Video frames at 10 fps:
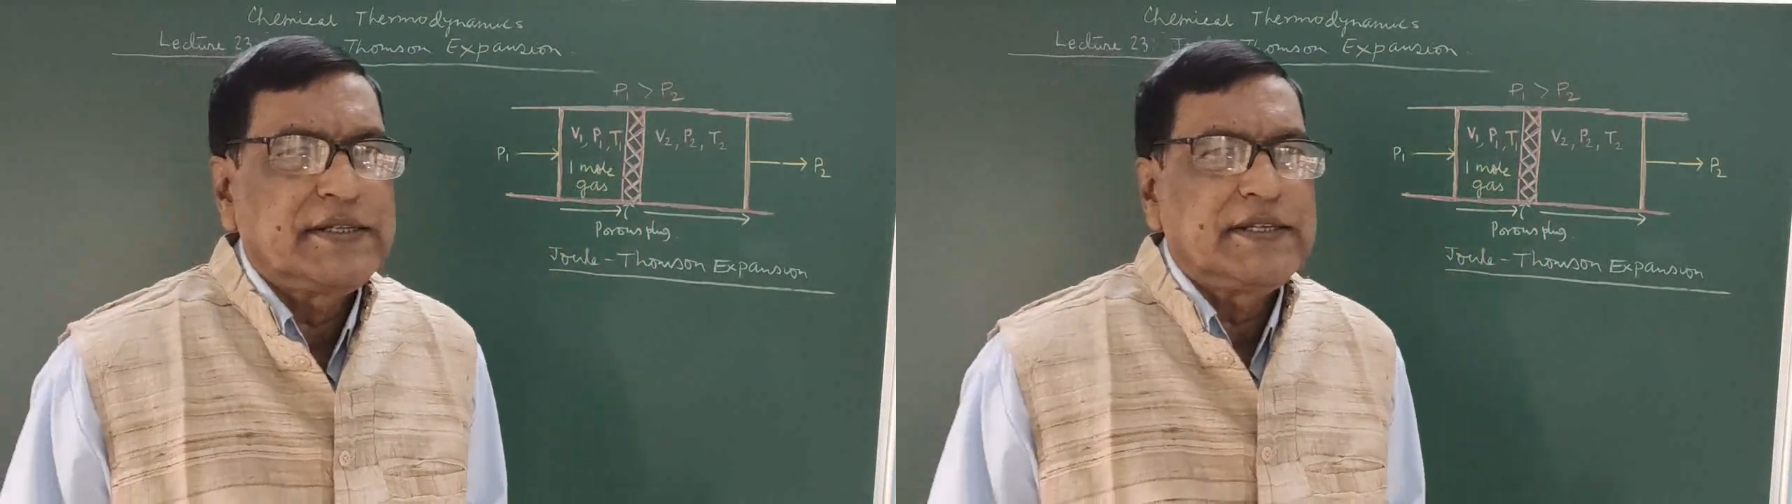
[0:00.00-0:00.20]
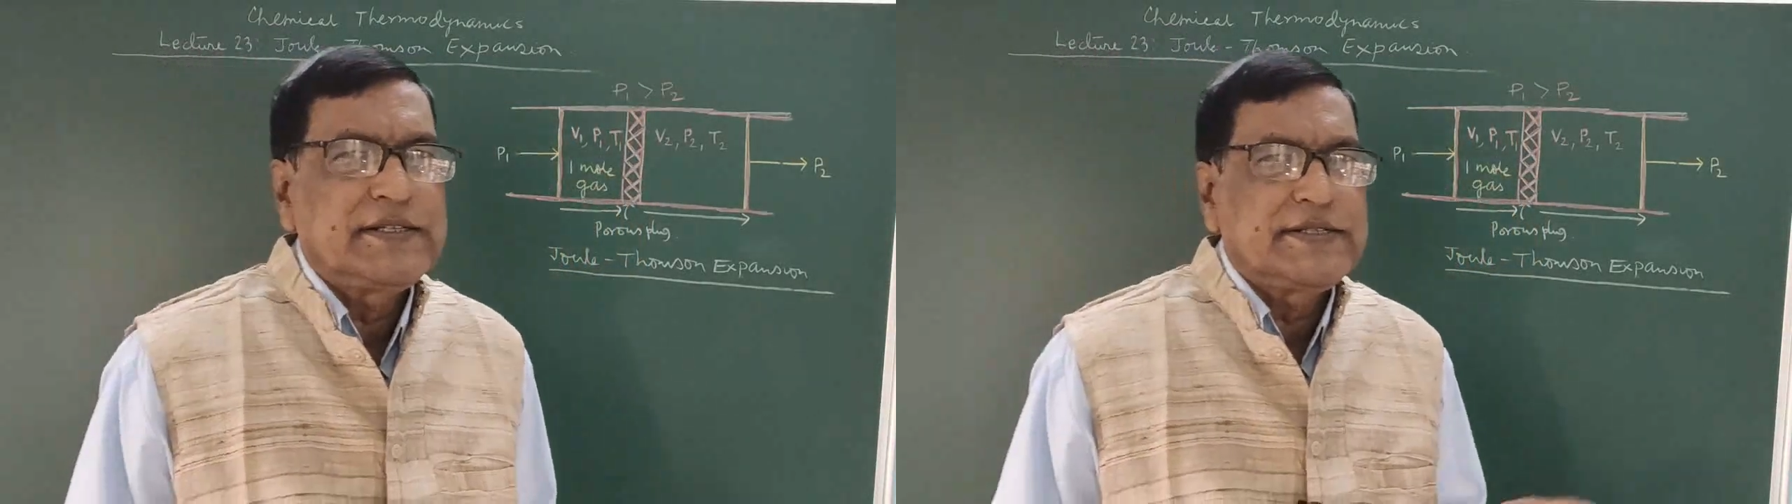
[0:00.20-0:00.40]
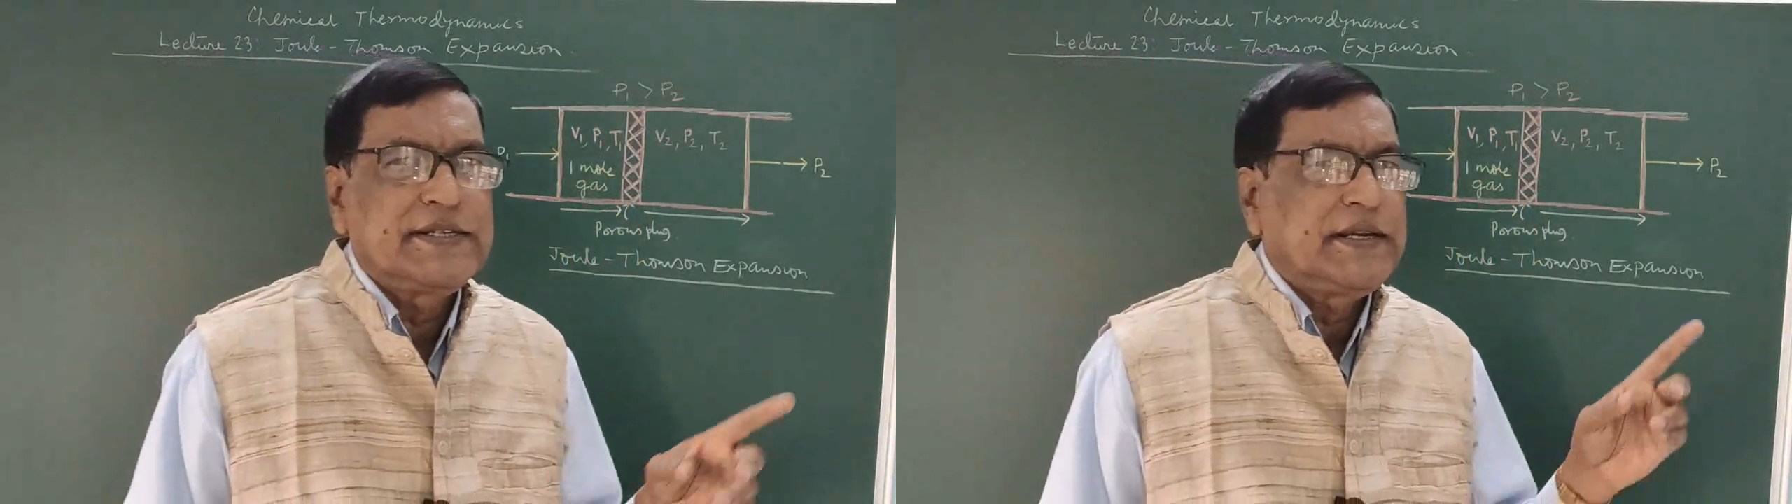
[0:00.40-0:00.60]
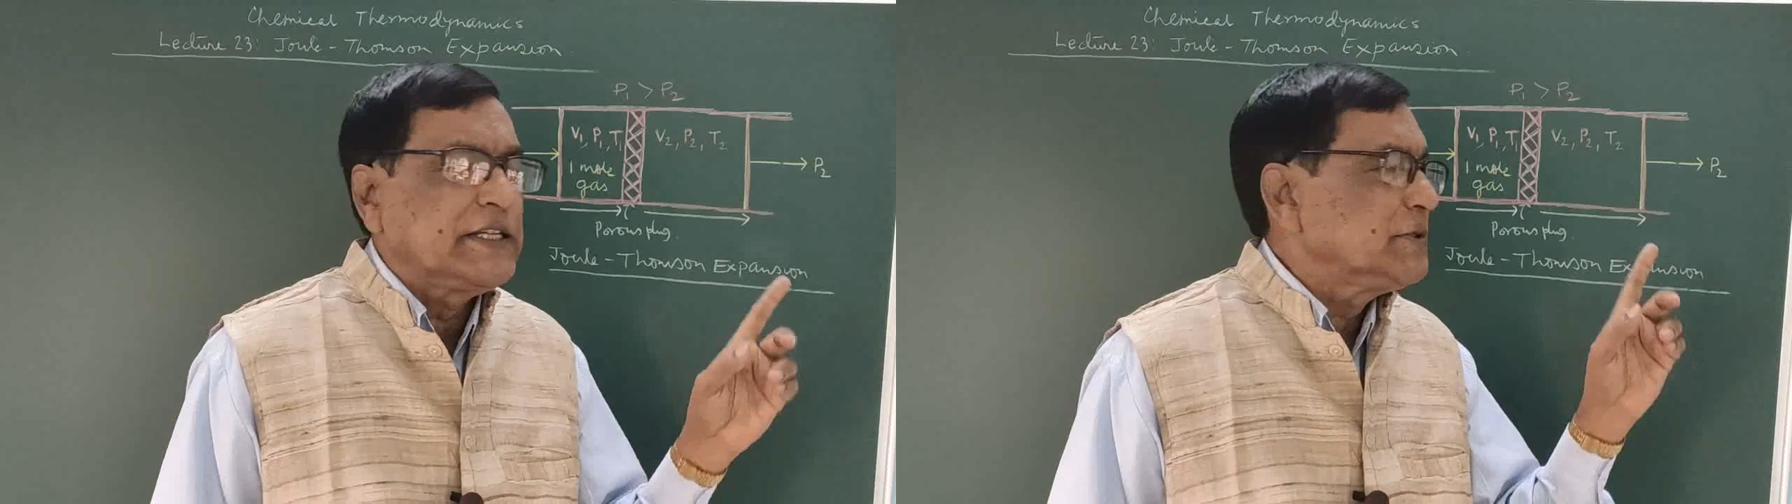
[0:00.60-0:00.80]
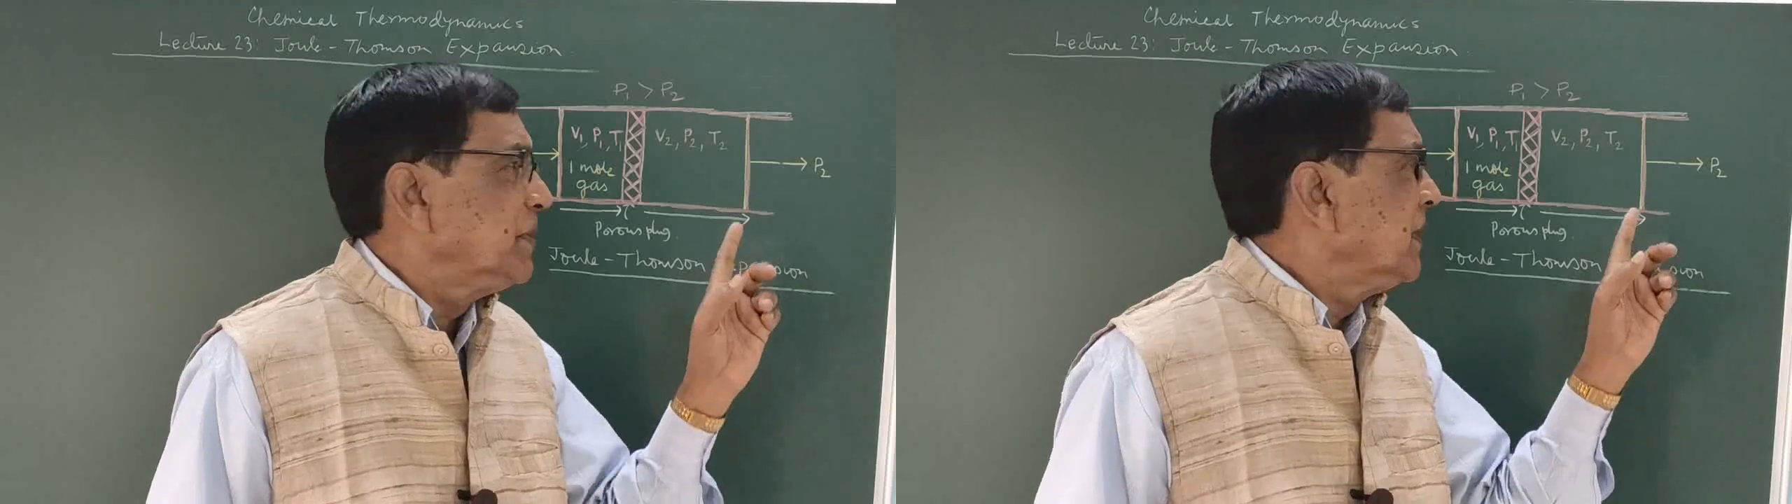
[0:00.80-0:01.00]
this
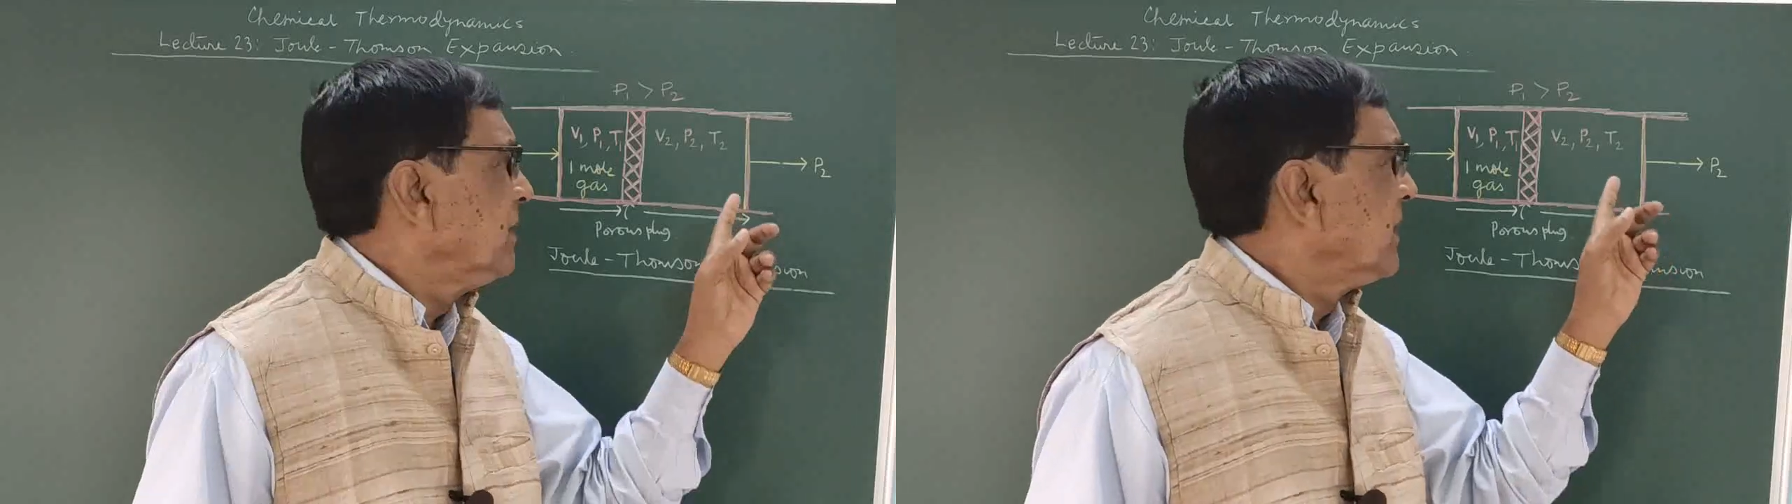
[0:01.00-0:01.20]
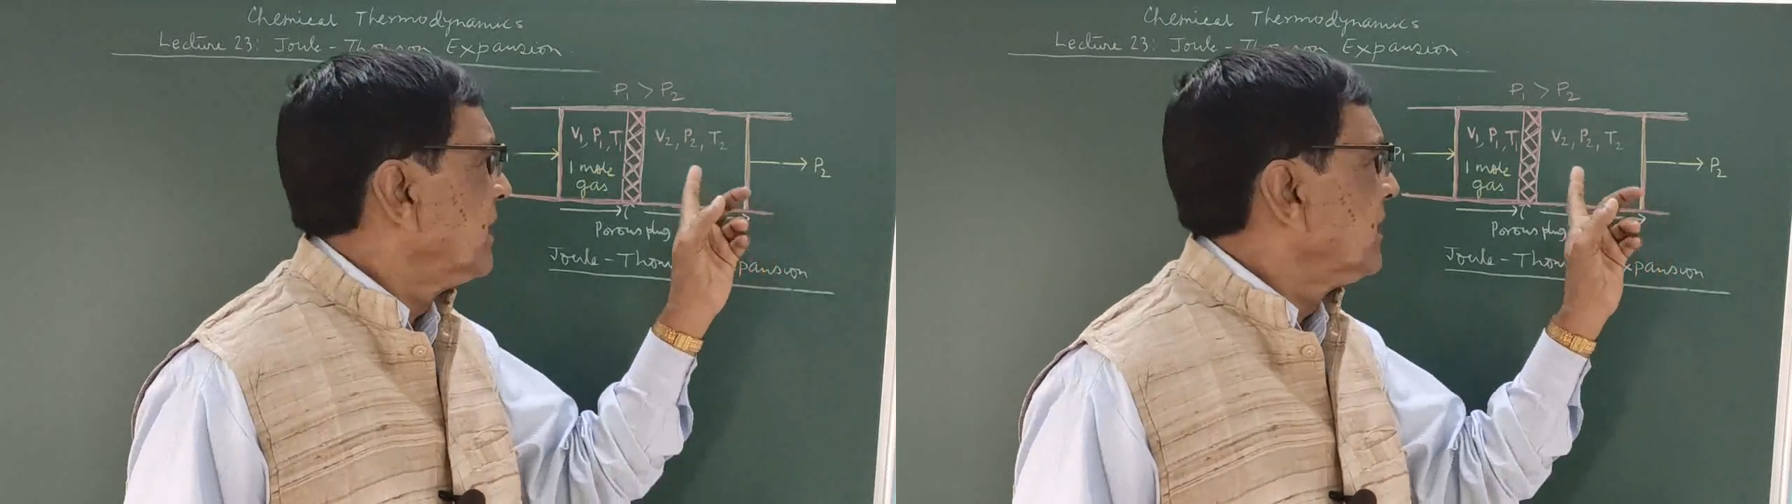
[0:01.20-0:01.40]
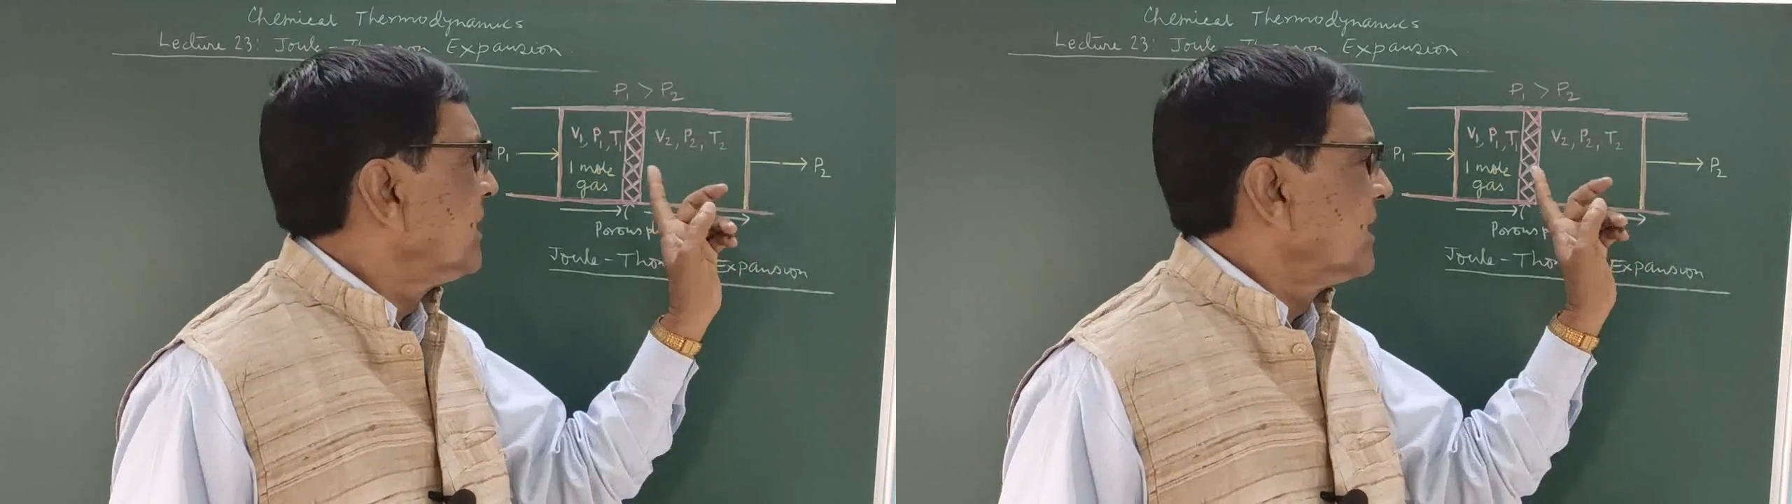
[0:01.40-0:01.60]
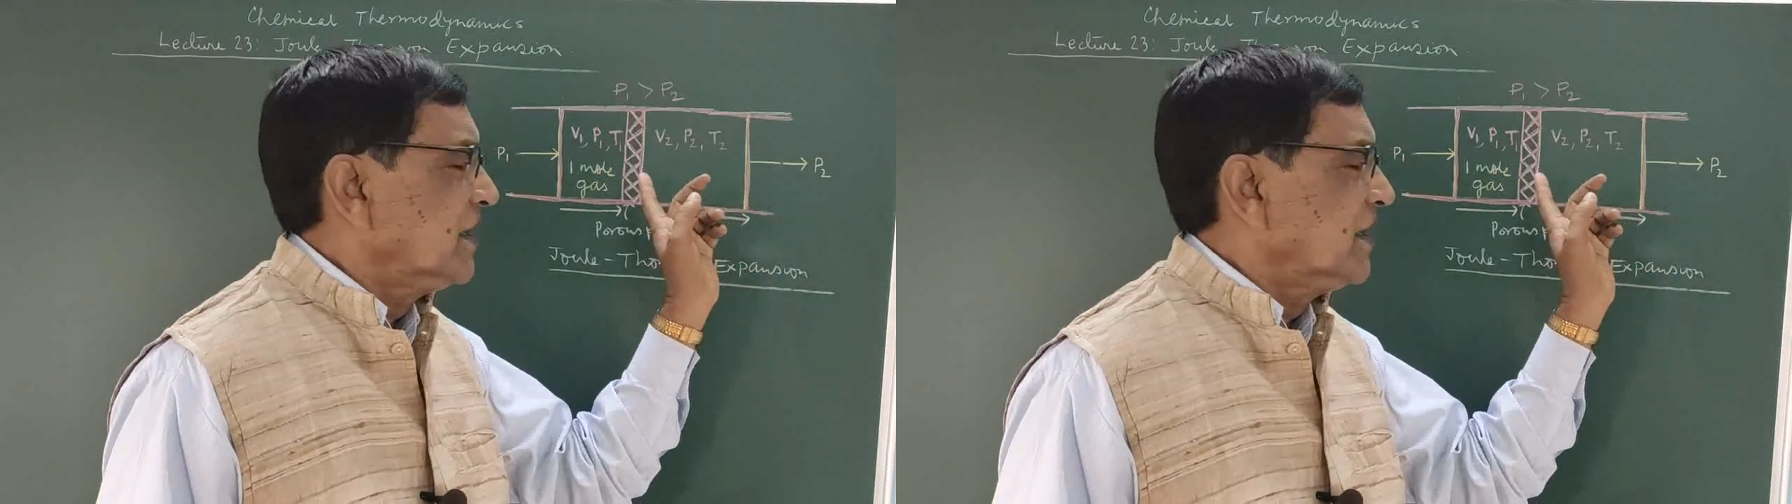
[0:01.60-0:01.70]
experiment